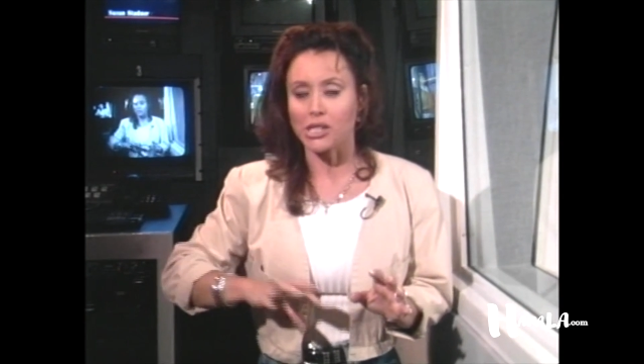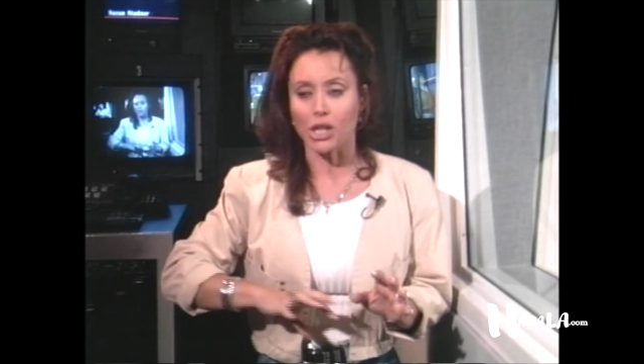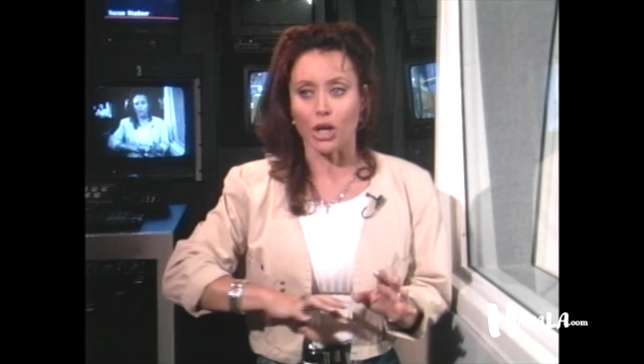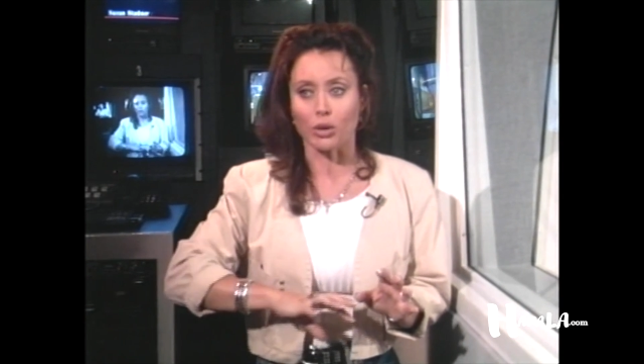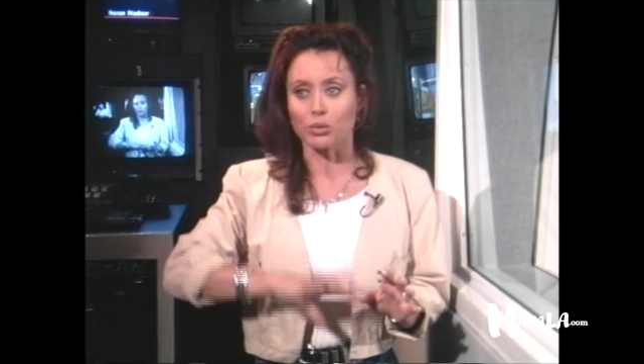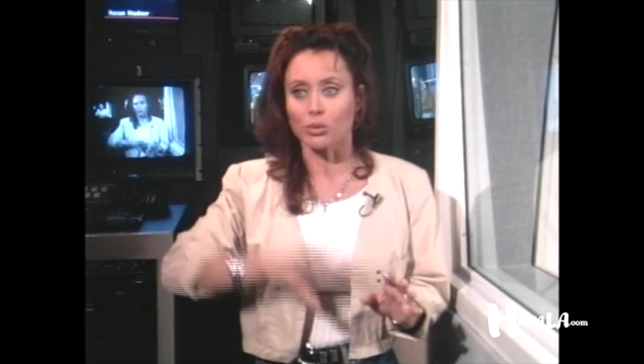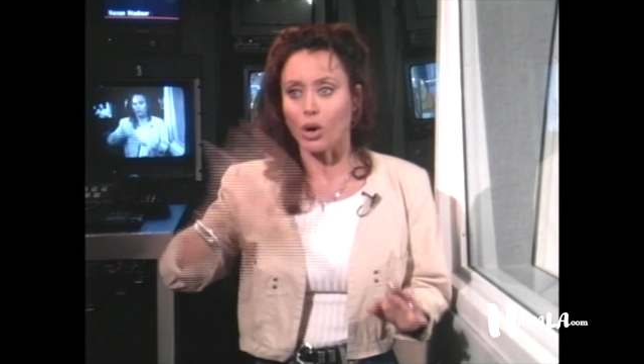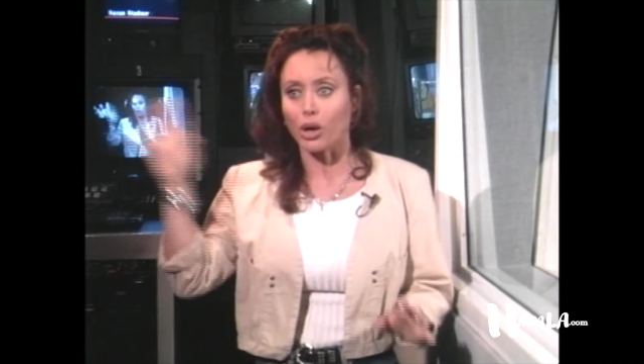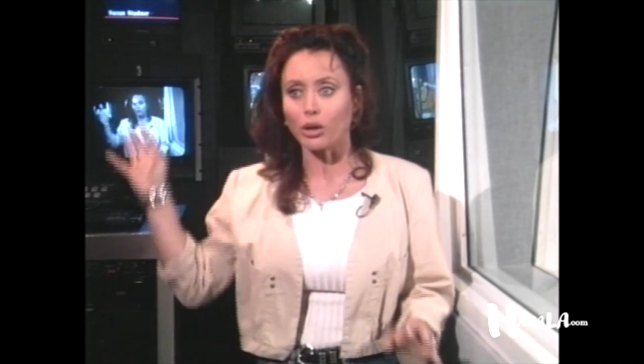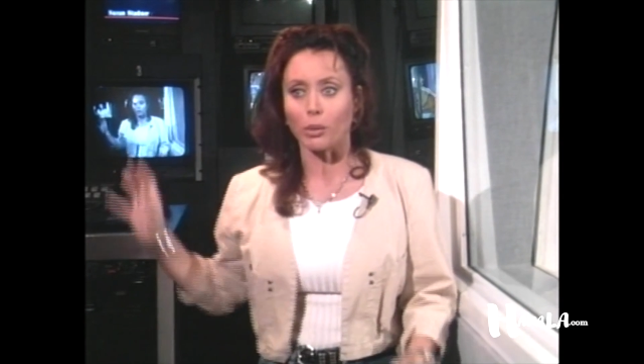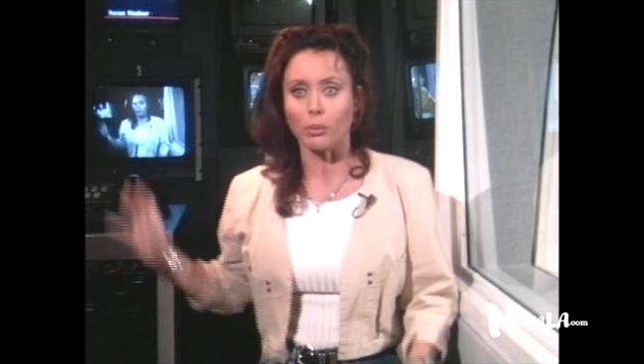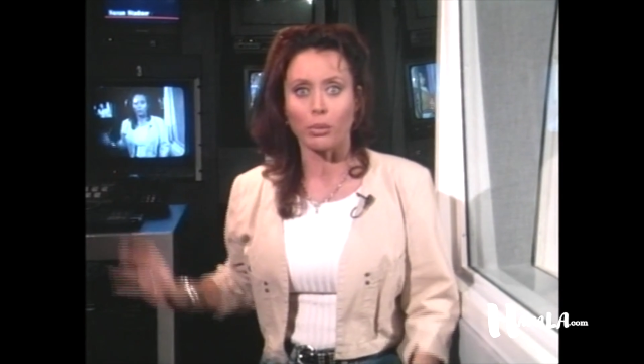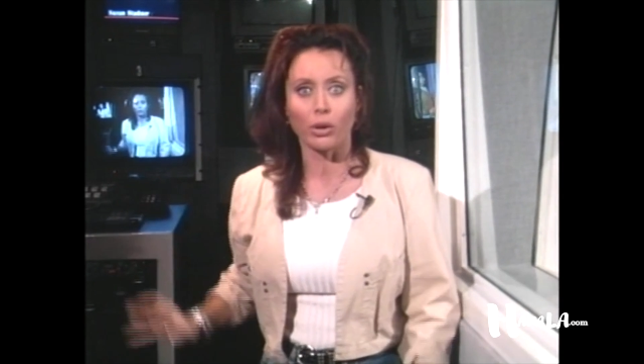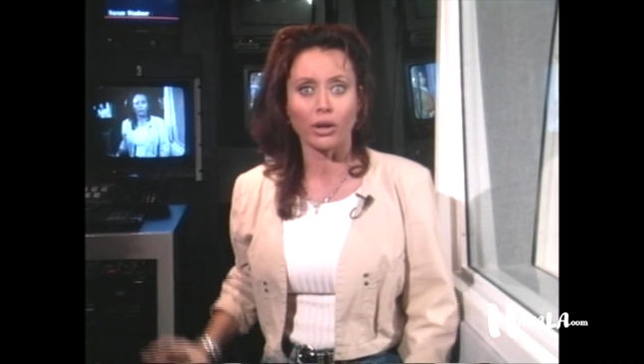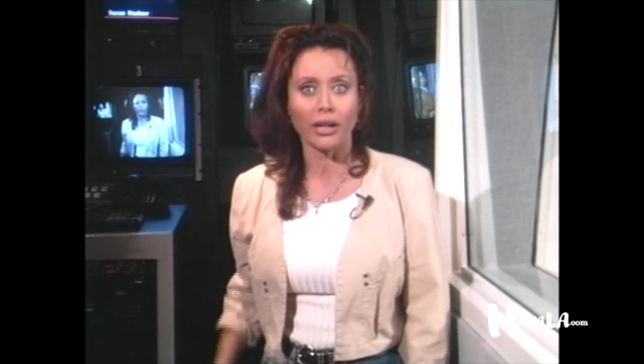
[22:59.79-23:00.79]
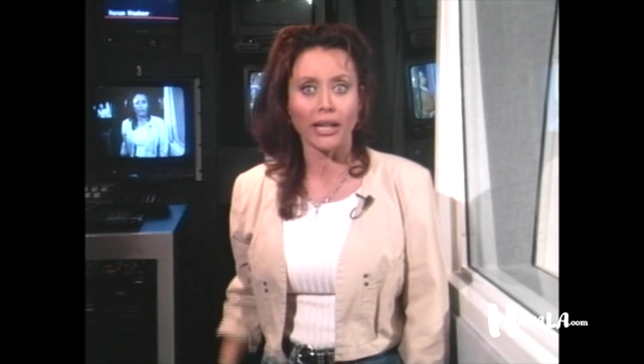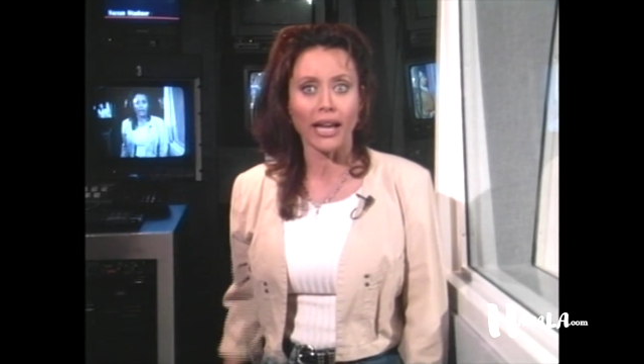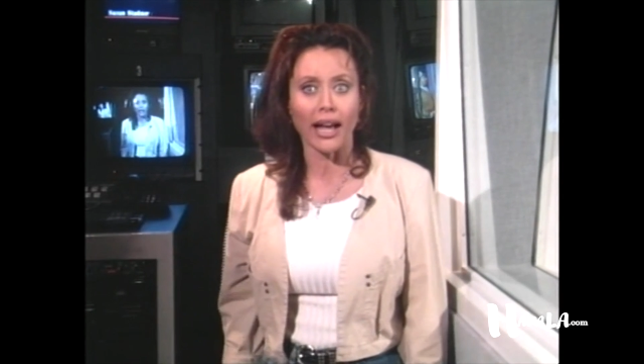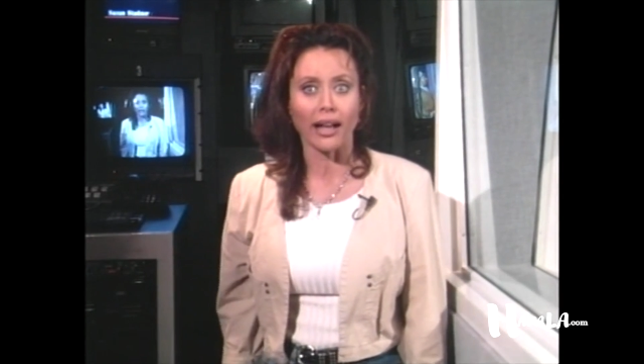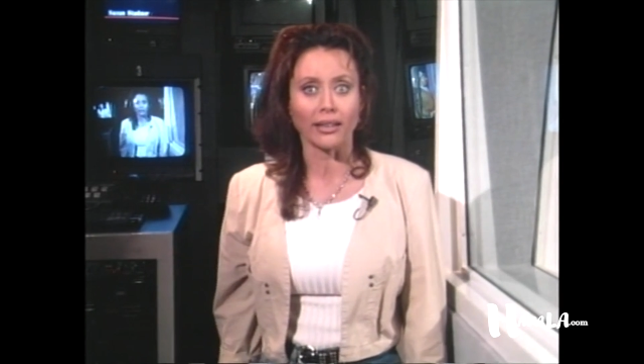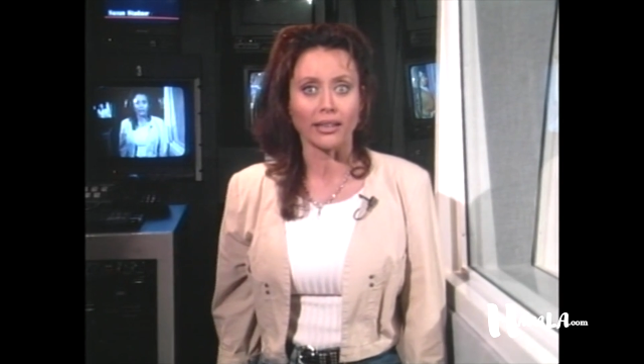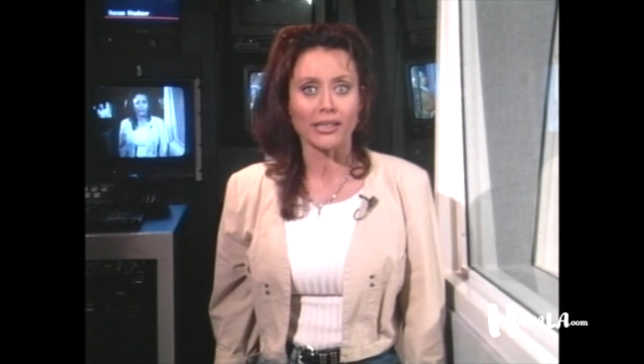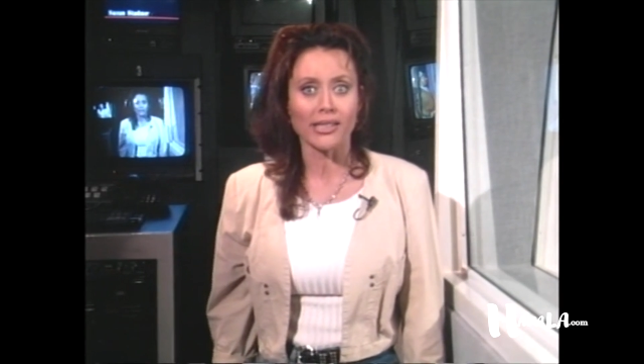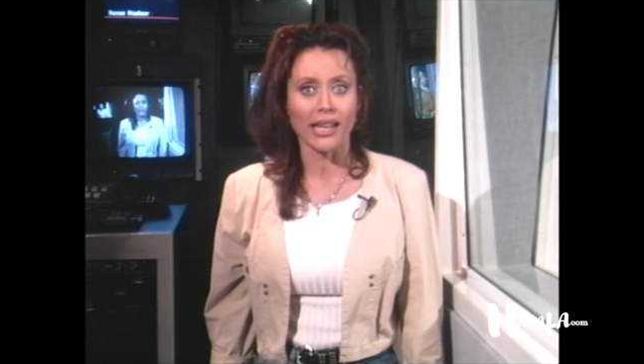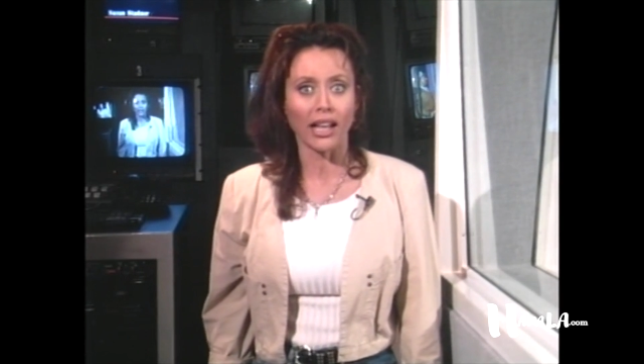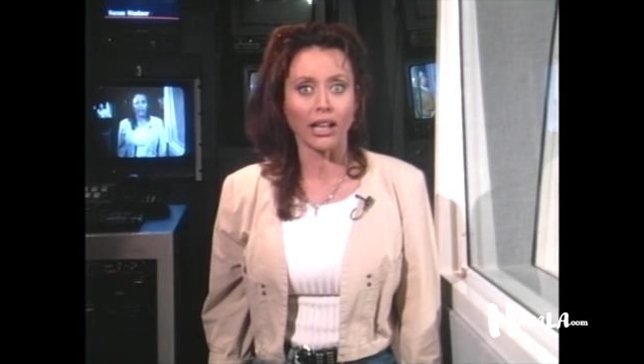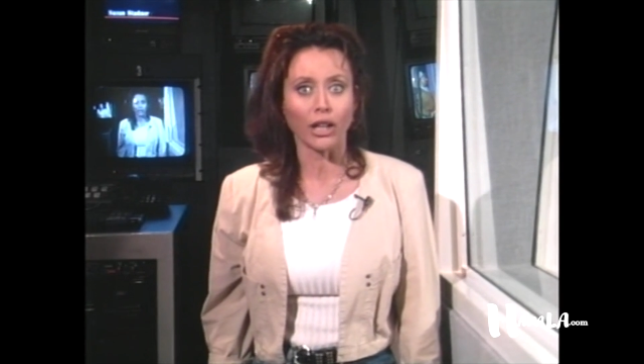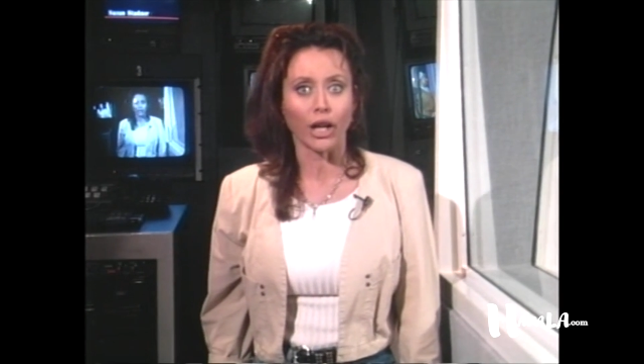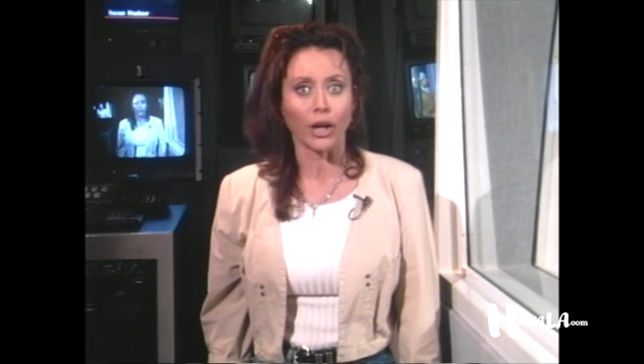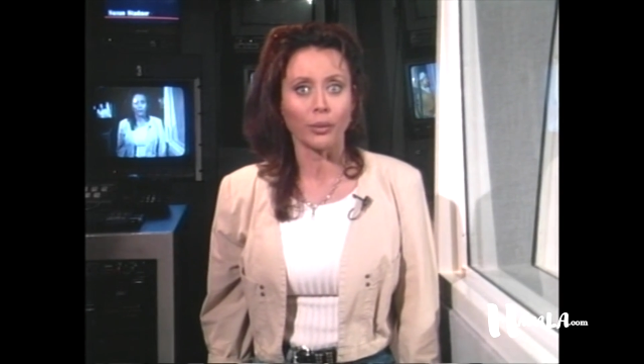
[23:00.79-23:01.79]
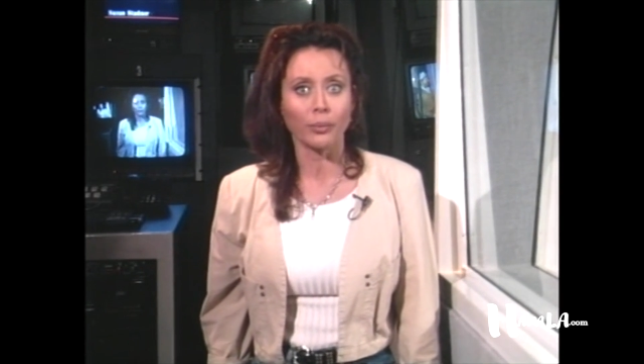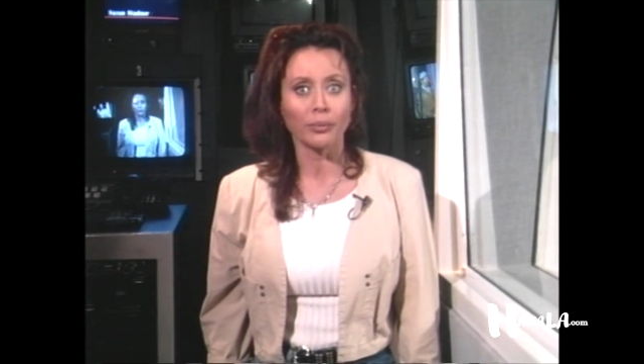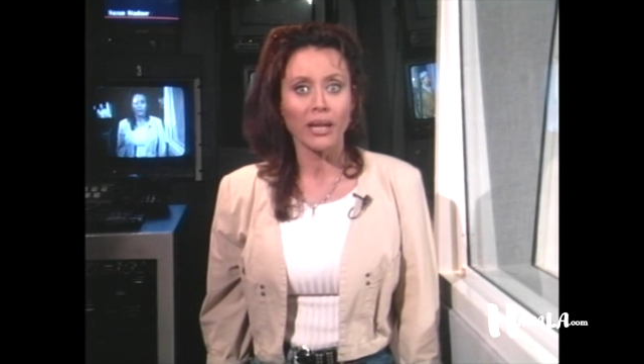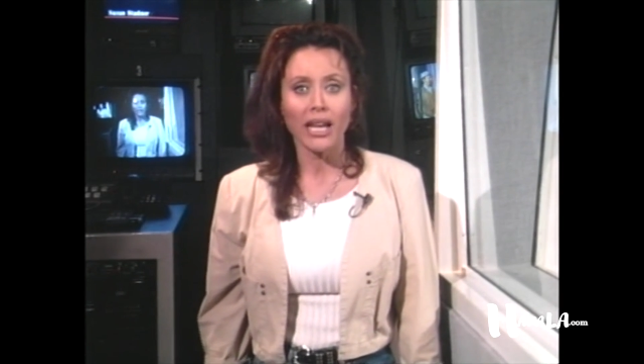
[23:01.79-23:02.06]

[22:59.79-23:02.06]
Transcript: the Aurora Borealis. Hello.